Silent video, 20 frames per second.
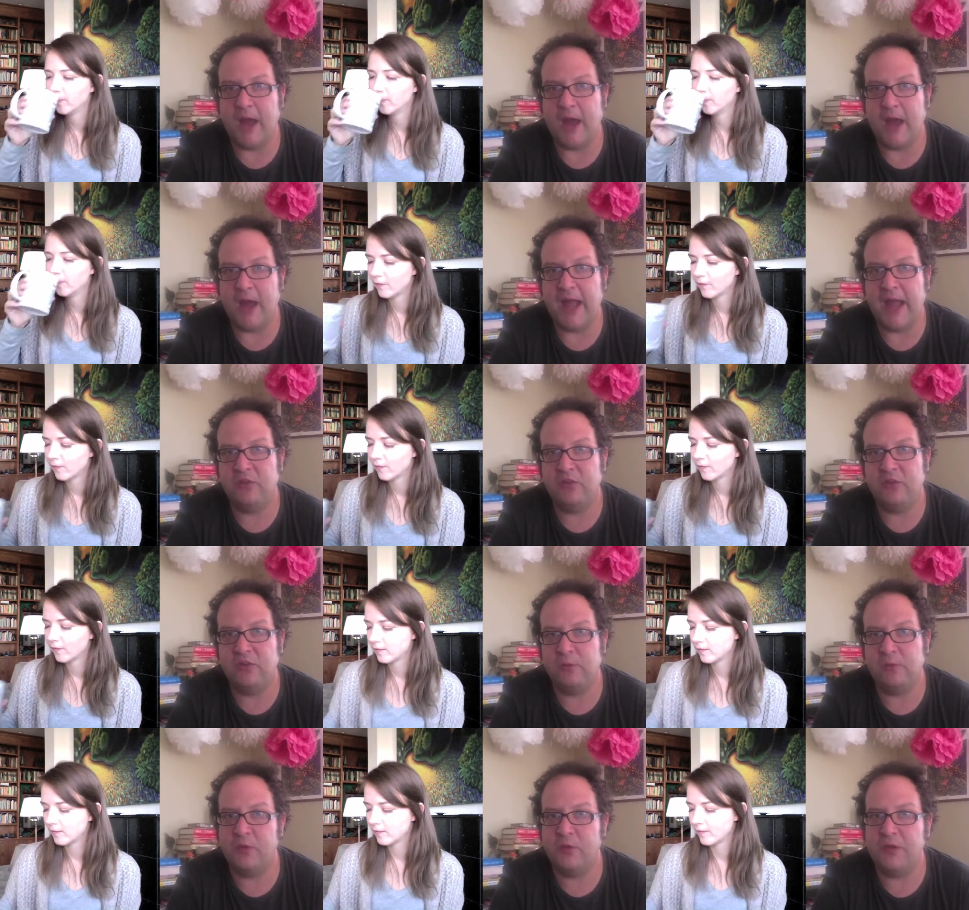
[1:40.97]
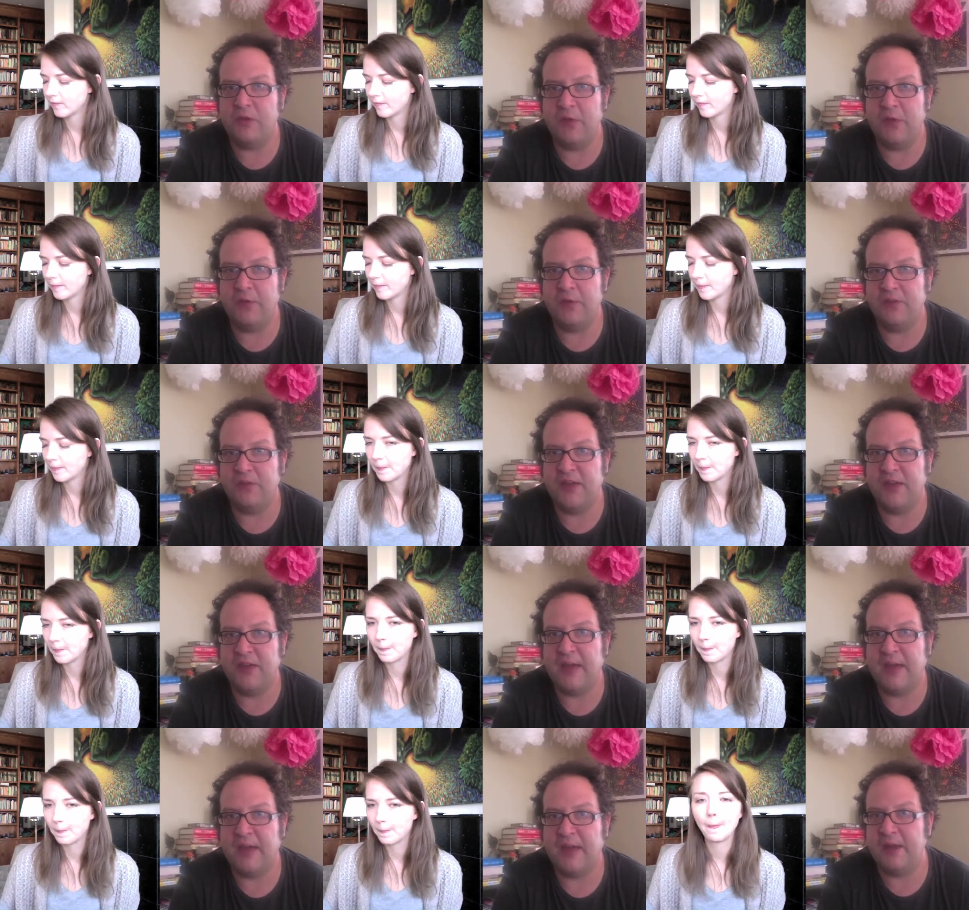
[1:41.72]
Speaker 1: I actually wrote down the
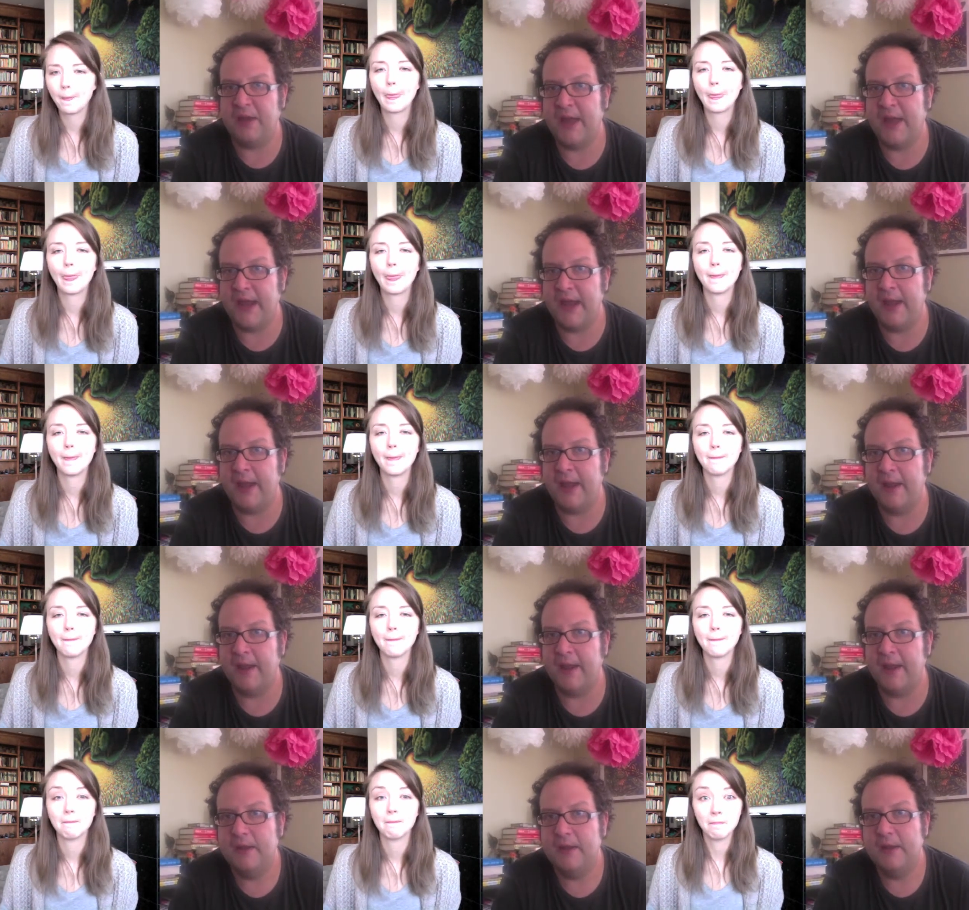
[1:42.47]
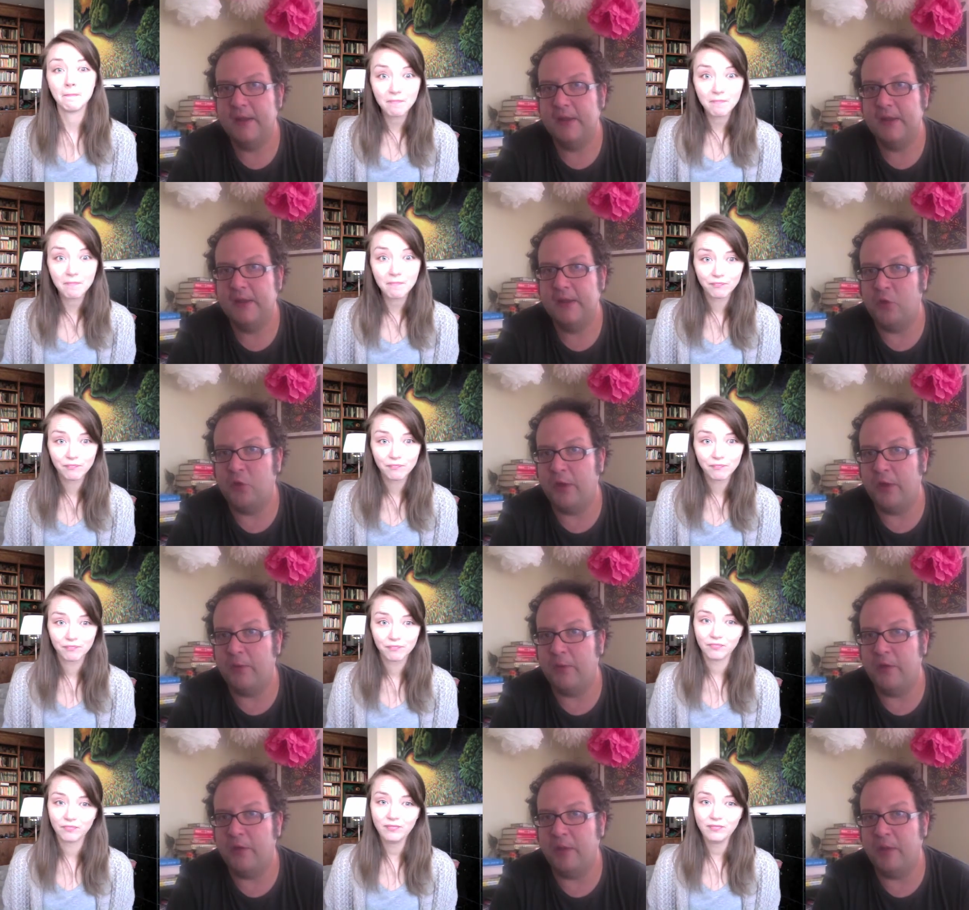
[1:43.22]
top nine Law and
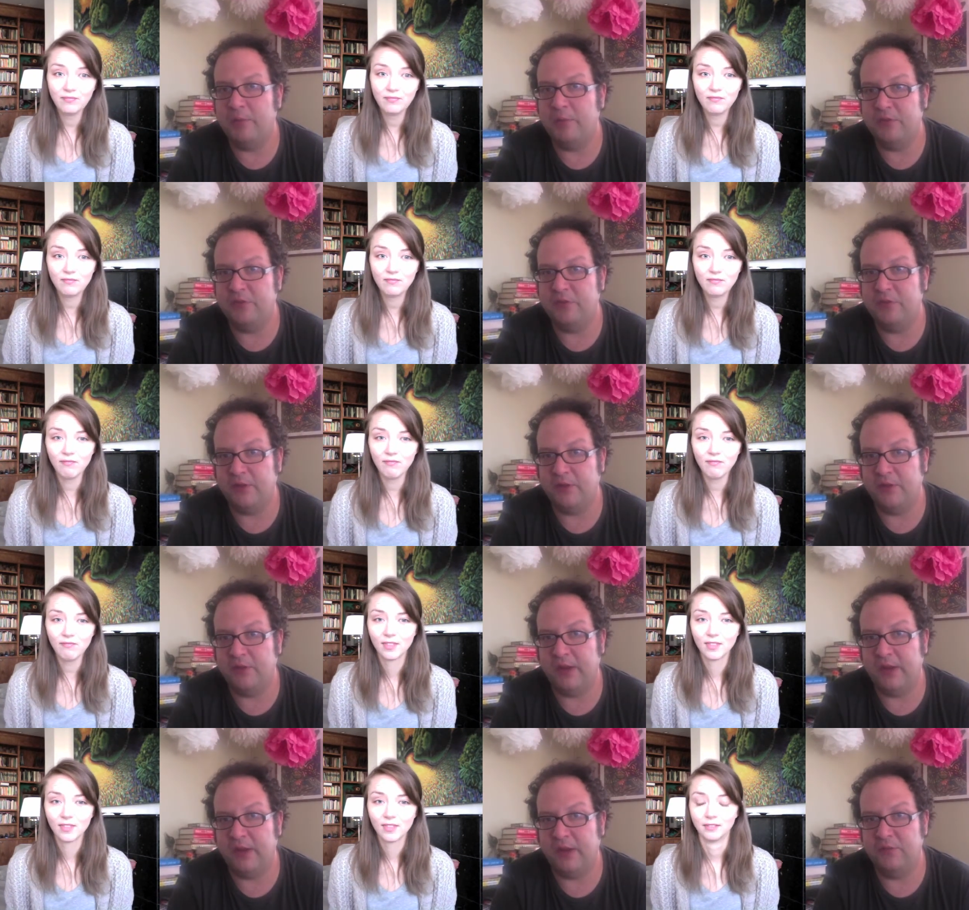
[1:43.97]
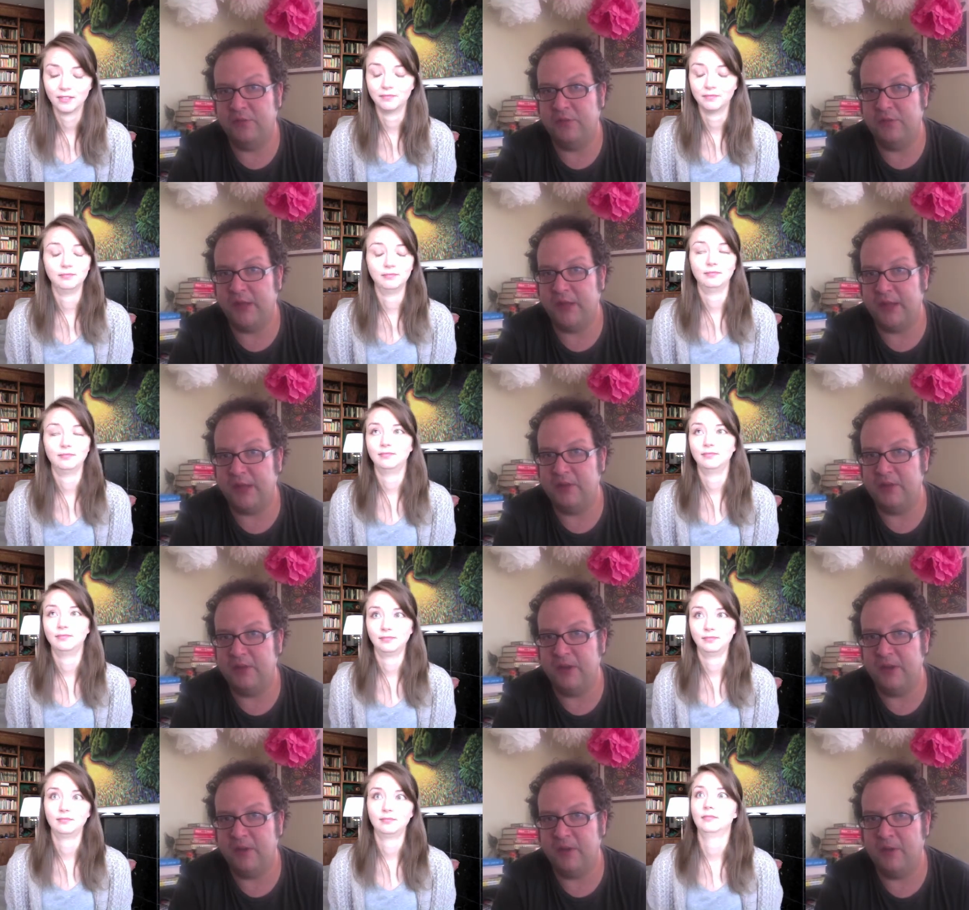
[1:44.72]
Order episode titles. If you'd like to
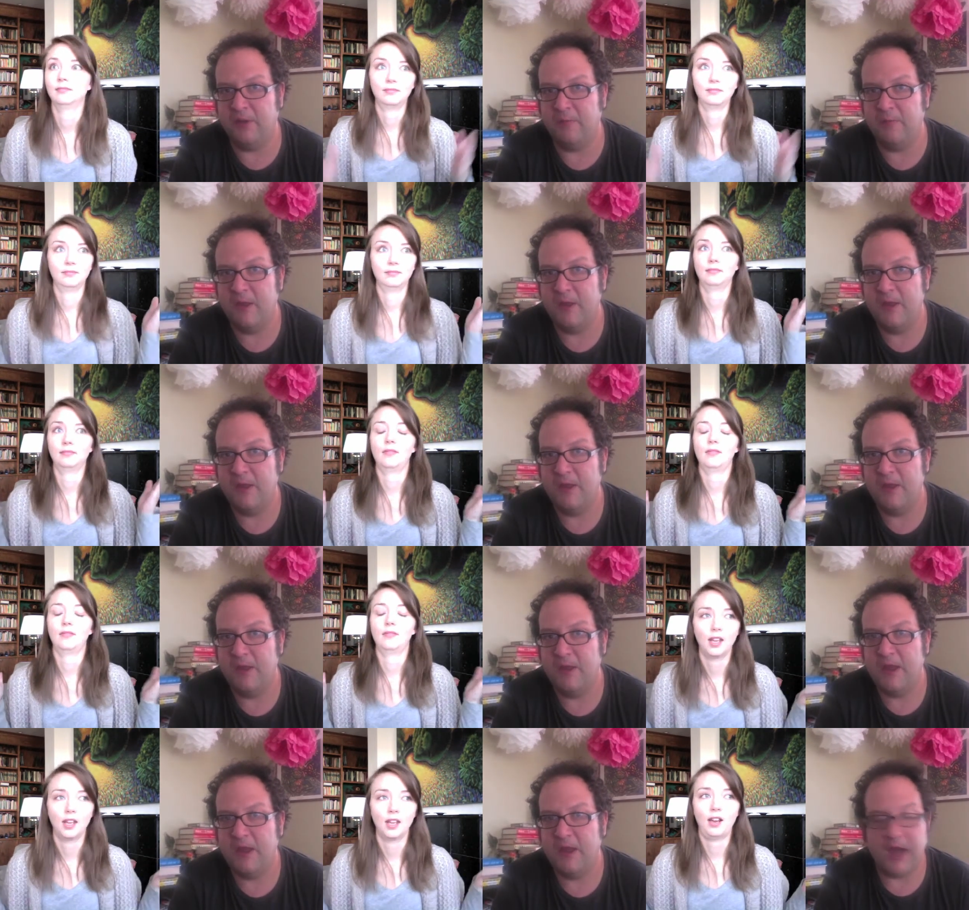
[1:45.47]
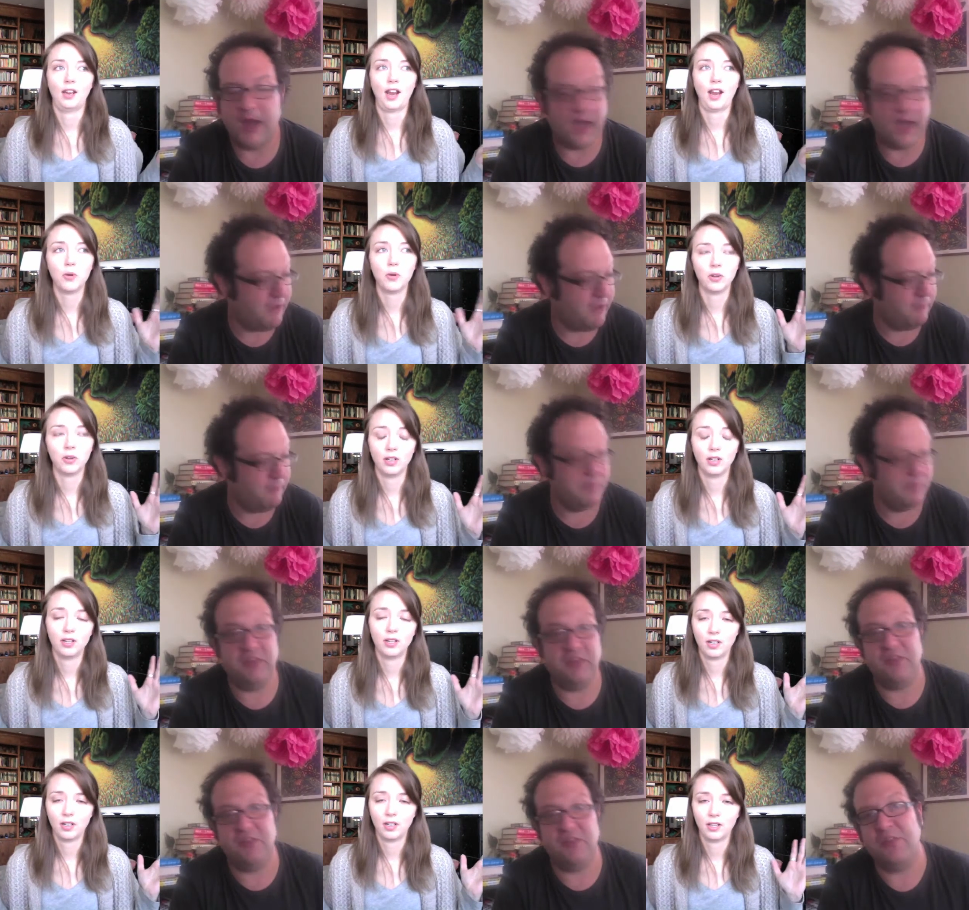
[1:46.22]
hear them, uh,
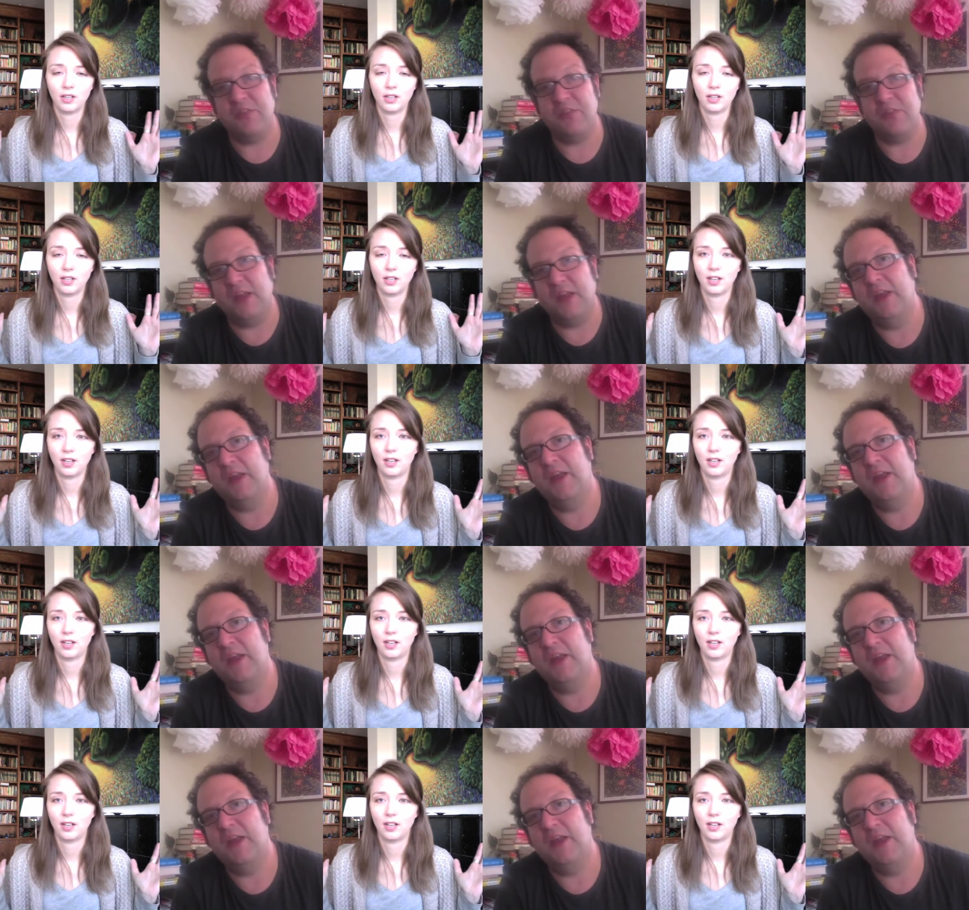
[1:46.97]
because I think